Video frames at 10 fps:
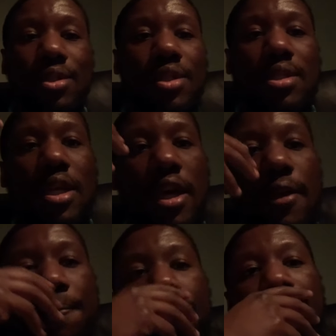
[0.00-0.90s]
It's just
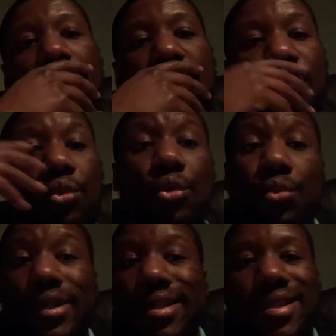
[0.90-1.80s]
like we're
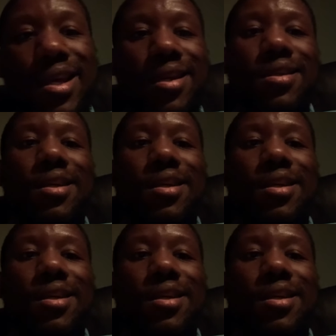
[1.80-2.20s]
really slacking